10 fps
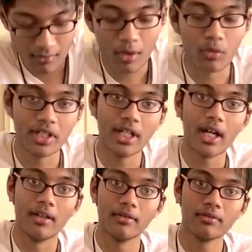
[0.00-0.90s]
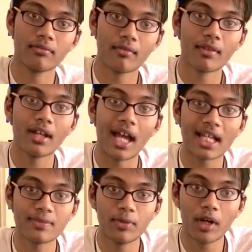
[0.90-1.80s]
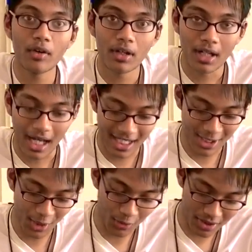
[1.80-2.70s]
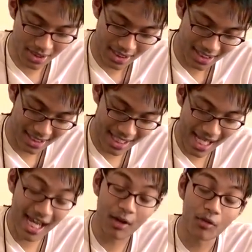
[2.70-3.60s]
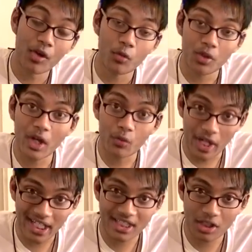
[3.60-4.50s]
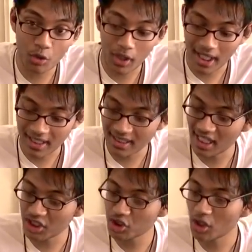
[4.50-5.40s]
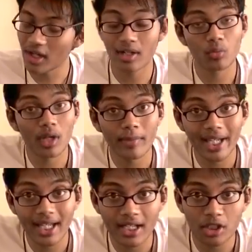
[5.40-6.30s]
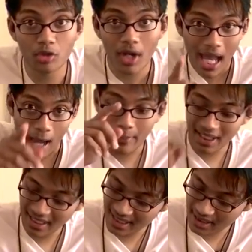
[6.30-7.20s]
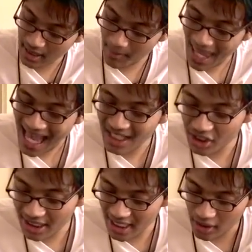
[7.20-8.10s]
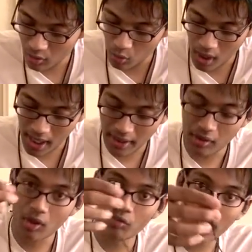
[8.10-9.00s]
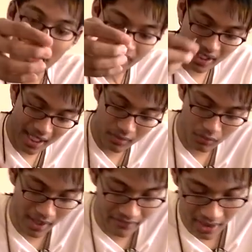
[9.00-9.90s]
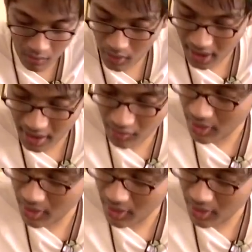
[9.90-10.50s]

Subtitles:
we're done. Expo, adios. Now, we are ready to go ahead and get started. What am I gonna do? I'm gonna get some alligator wire, all right? I've got one here,